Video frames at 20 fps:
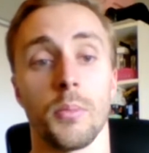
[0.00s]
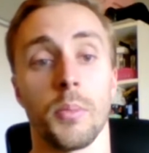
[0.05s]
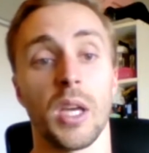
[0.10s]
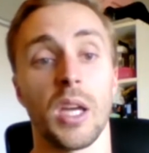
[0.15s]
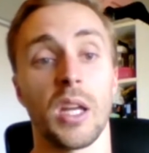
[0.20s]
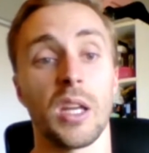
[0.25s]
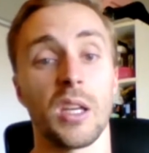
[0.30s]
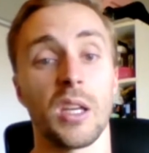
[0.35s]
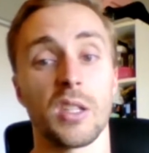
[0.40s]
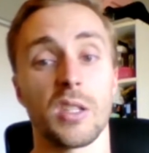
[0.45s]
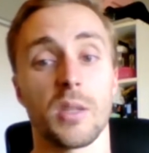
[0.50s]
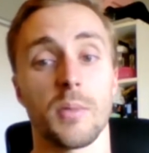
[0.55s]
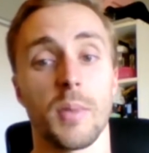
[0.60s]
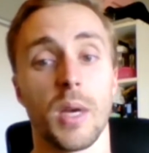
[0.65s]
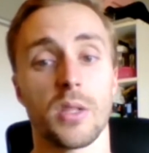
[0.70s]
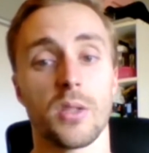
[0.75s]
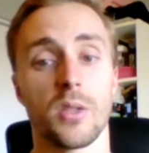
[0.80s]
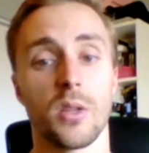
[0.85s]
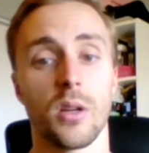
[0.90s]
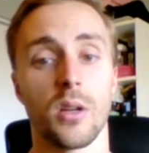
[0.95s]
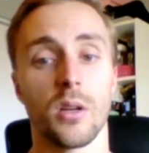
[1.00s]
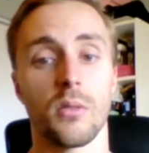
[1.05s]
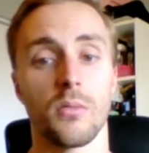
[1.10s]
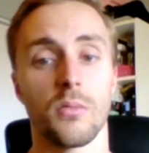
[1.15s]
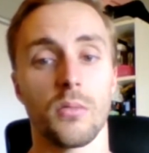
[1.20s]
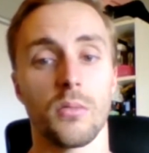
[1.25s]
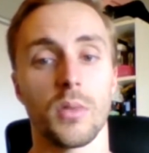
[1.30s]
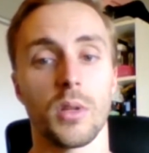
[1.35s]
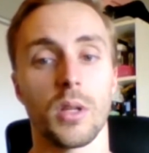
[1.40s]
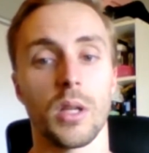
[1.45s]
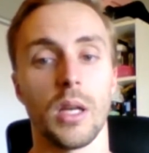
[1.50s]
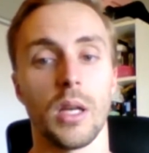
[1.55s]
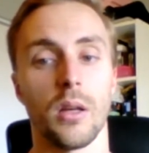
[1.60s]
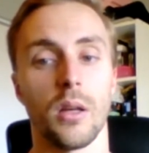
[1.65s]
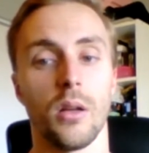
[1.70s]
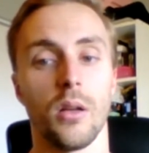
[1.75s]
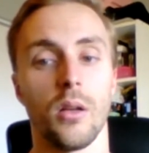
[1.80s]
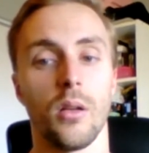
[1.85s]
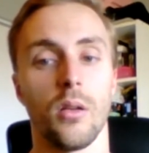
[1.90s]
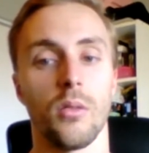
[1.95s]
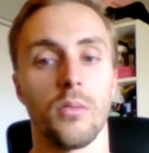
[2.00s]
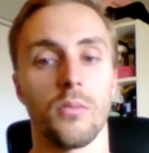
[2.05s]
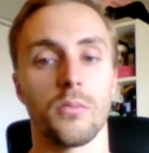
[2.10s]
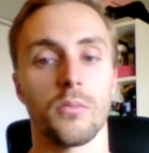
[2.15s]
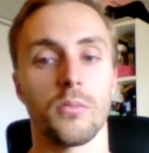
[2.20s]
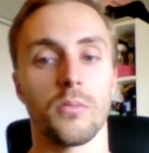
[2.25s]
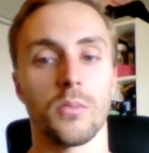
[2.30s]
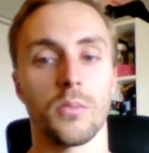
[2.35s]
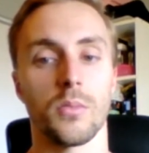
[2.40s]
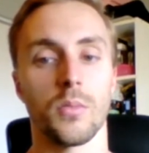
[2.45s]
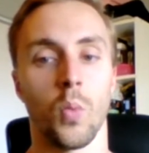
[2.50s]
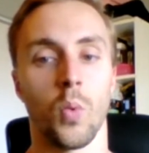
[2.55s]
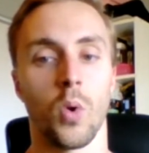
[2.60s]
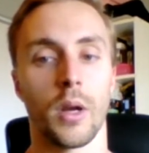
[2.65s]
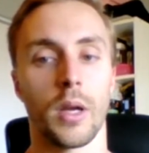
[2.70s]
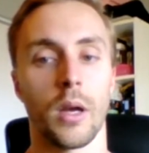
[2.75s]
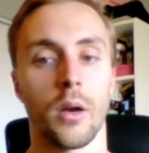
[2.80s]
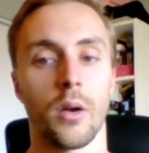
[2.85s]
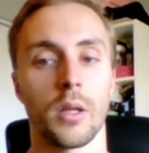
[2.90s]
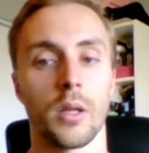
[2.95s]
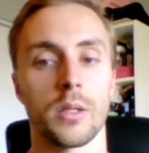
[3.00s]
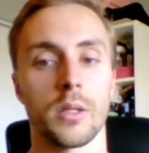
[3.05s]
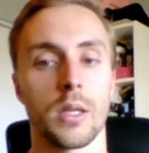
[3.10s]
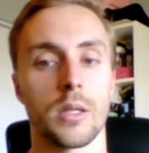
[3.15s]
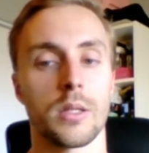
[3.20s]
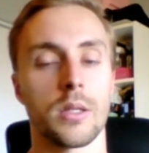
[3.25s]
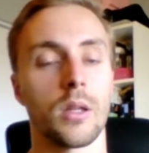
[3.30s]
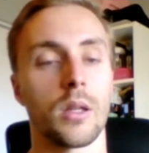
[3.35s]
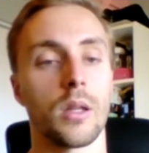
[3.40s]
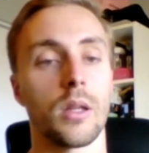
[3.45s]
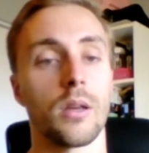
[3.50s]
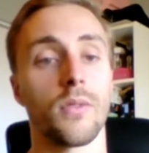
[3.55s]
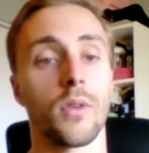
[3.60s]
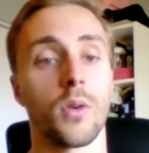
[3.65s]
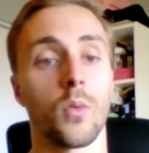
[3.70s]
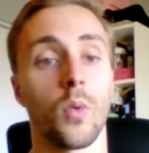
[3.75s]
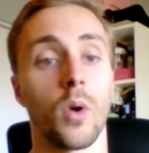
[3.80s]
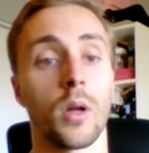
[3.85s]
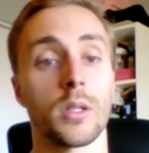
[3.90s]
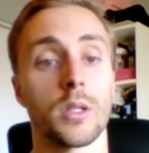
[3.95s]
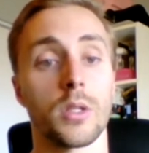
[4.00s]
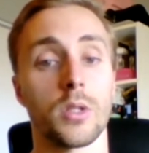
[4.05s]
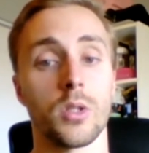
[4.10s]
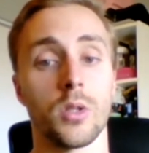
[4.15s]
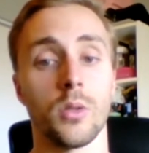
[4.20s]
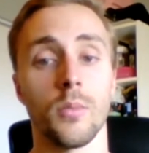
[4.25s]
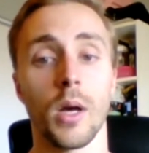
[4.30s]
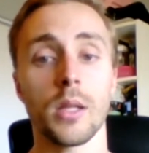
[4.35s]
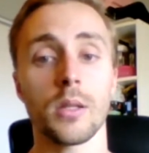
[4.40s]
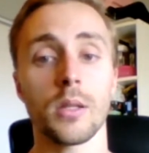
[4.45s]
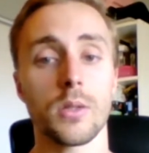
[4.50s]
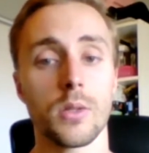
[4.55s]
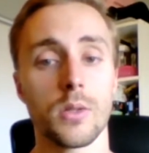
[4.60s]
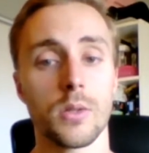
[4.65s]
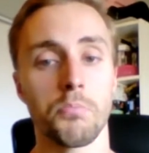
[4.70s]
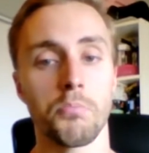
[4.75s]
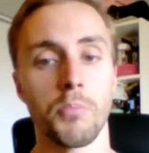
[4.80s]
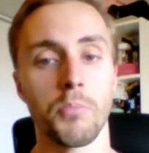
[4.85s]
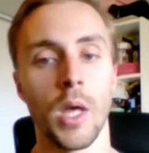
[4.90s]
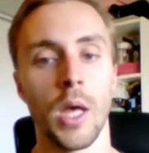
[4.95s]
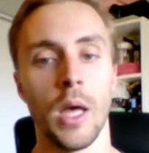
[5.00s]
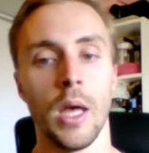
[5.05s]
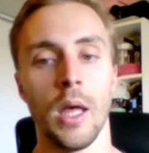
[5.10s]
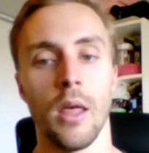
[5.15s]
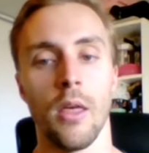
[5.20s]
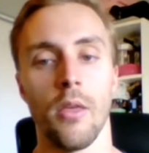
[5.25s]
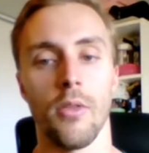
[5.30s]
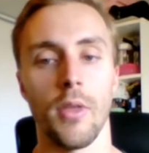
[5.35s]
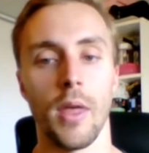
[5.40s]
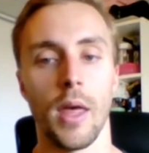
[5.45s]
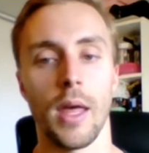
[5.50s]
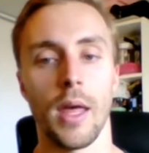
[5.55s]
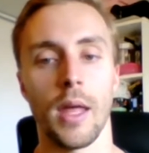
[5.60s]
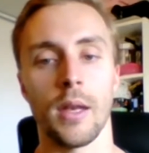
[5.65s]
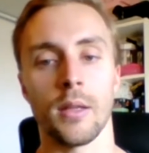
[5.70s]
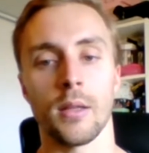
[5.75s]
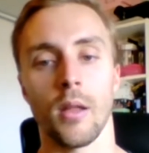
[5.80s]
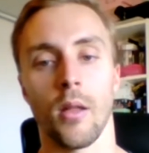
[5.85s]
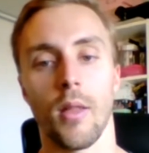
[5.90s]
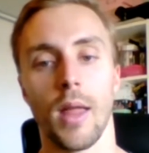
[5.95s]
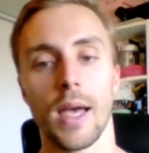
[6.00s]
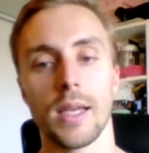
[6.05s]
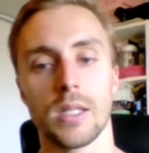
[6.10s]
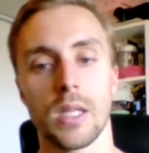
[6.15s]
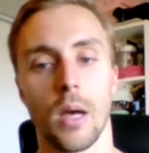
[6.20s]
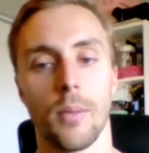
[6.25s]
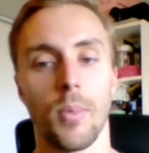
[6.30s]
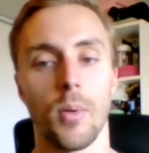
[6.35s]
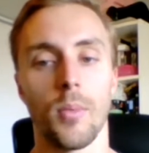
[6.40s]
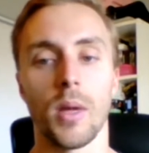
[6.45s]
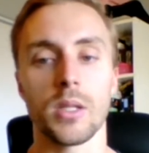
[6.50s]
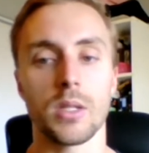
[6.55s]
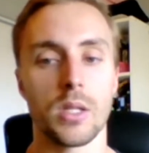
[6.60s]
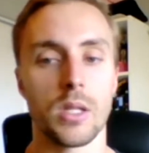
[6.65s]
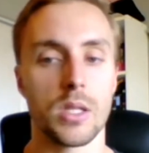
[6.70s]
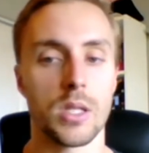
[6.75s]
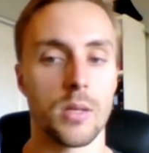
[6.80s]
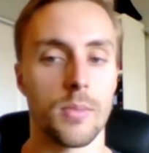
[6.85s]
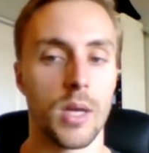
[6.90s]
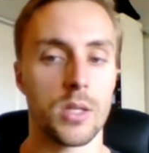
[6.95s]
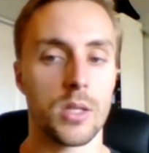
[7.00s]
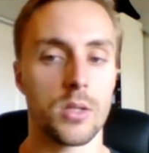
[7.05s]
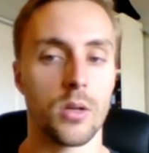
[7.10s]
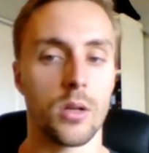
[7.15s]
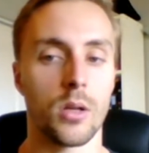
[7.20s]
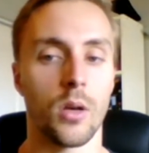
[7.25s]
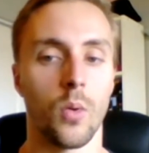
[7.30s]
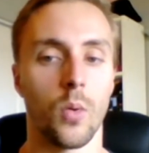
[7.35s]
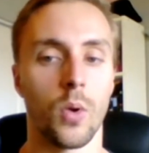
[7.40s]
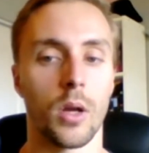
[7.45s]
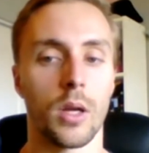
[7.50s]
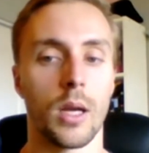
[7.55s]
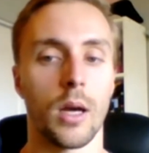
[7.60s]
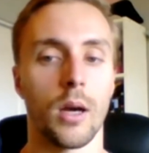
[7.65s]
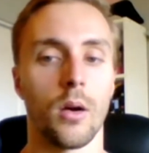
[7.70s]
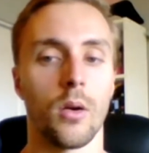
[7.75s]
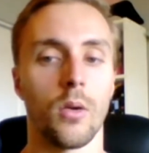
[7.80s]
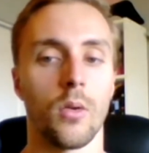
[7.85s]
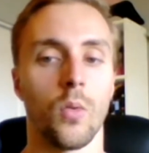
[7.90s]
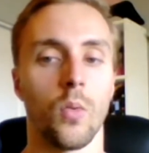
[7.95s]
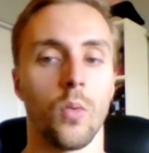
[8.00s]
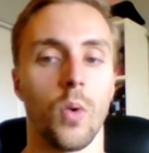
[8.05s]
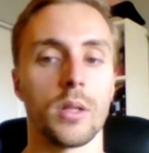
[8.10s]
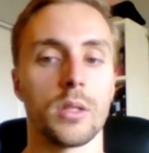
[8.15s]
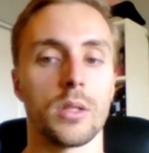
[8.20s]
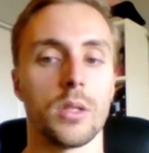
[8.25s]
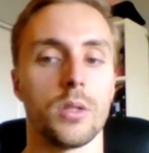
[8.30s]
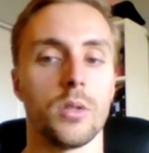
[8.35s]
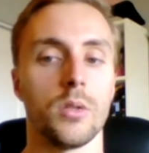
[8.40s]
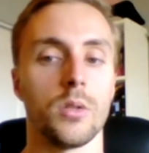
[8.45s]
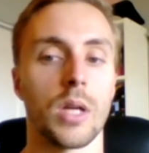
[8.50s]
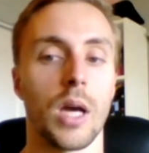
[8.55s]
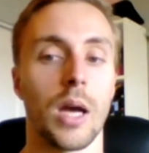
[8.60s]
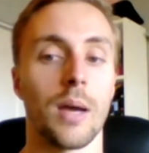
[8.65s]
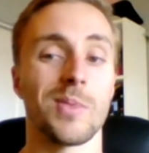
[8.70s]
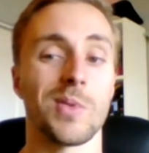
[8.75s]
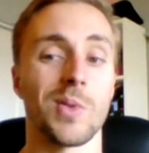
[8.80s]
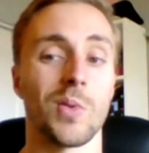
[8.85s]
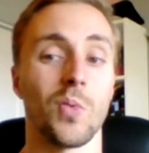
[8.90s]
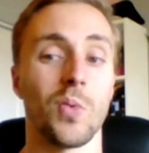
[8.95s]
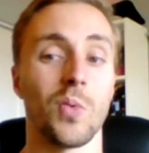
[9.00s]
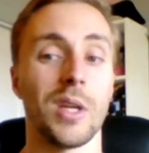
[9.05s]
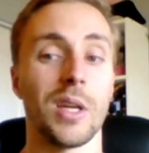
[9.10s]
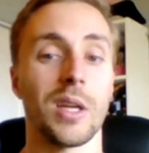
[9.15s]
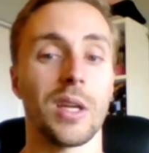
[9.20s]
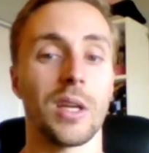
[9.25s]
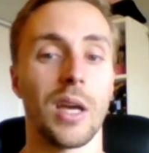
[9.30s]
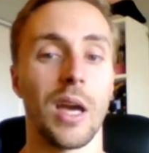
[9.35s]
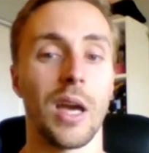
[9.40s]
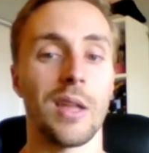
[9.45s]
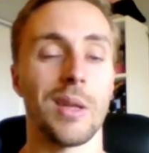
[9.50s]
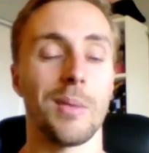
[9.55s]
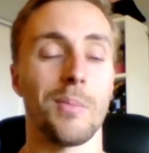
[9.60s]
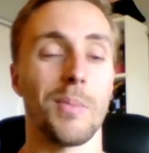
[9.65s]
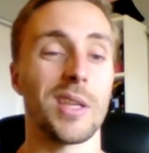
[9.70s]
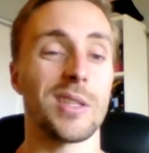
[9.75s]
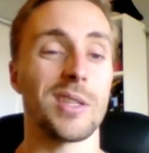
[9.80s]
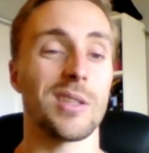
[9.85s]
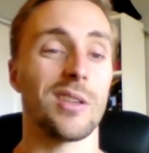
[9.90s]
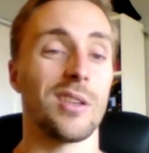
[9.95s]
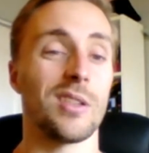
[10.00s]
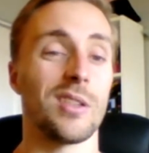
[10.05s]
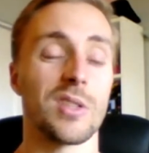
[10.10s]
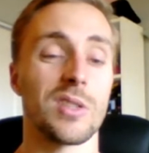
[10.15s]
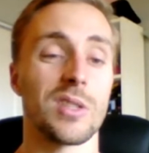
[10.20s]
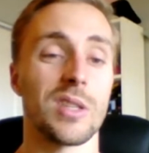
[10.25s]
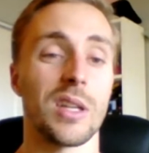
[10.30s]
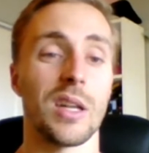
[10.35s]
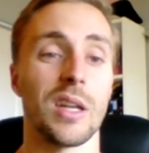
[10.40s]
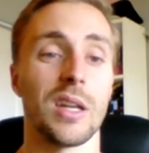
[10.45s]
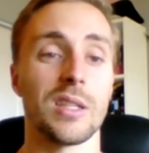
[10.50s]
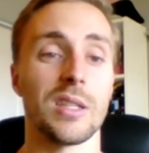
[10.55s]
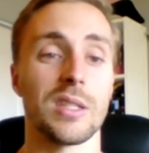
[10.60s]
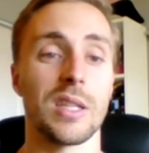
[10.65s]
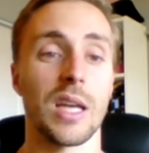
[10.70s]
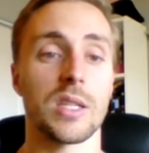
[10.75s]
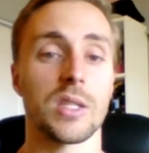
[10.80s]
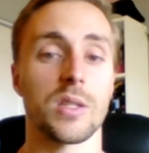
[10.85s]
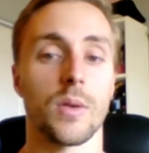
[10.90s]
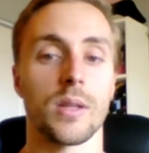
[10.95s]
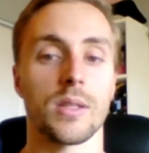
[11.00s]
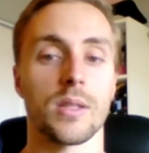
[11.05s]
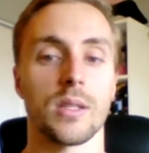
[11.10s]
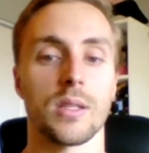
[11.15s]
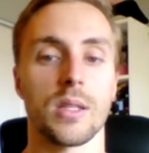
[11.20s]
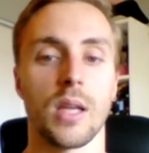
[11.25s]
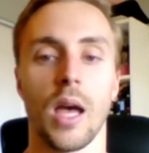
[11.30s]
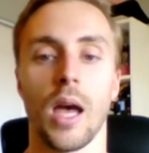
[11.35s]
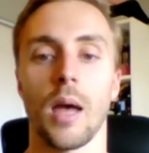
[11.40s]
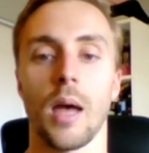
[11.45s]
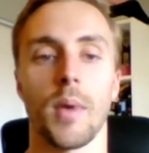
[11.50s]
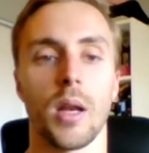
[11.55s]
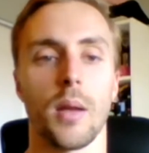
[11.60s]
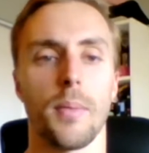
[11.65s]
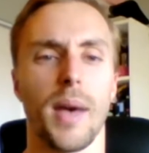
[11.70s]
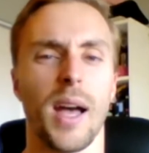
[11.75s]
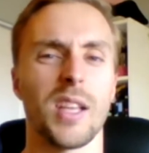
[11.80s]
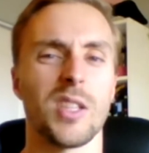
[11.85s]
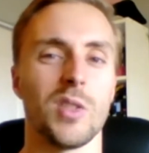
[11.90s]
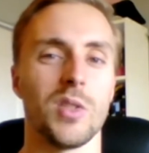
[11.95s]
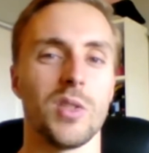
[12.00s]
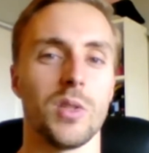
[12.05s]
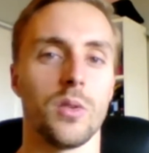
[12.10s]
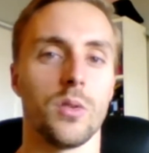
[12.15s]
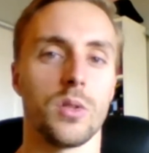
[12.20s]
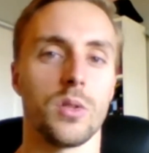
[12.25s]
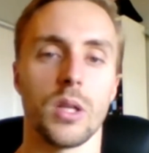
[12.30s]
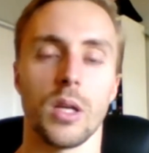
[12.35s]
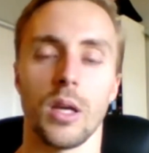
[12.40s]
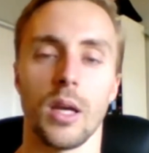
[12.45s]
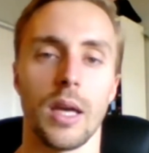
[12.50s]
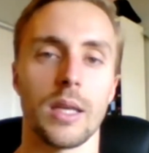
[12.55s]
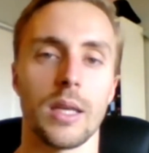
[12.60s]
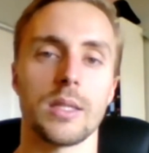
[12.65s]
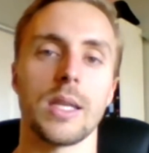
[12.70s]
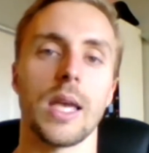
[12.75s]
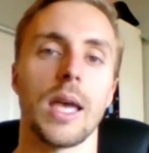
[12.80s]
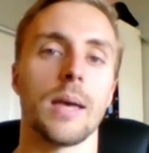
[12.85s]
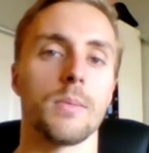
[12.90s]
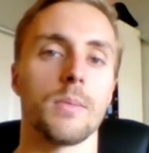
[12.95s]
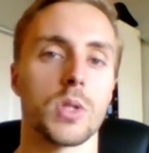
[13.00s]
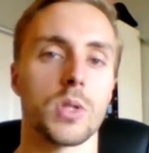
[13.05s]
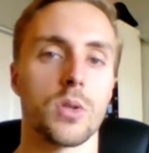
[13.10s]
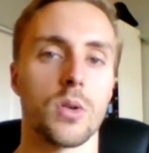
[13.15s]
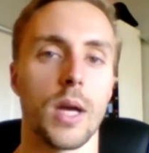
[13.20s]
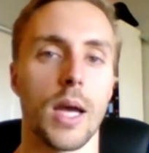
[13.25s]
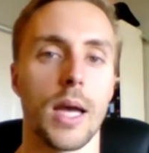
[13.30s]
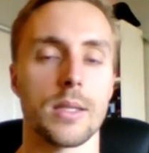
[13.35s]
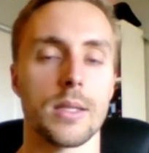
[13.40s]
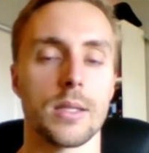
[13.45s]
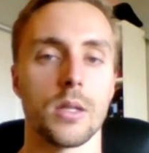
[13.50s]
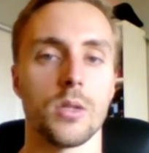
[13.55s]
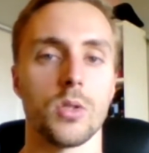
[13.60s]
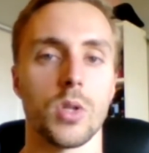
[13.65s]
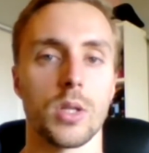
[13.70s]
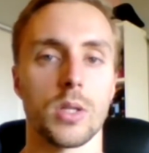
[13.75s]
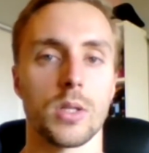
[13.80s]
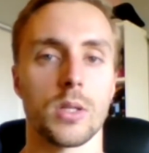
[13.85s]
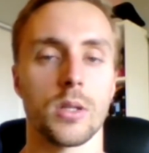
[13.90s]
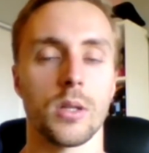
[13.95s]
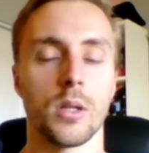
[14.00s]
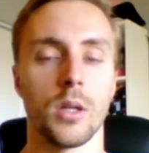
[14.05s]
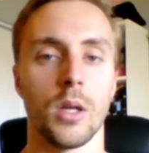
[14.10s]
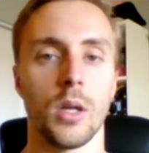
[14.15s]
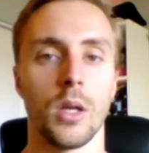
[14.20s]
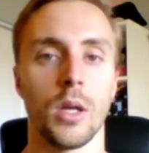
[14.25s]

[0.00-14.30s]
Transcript: beginning of the semester, he'll work out consistently for 1 to 2 months. Then the last couple months of the semester, he'll work out 1 to 2 times a week, and then basically just sit at his desk the rest of the time, I'd imagine due to exam stress and just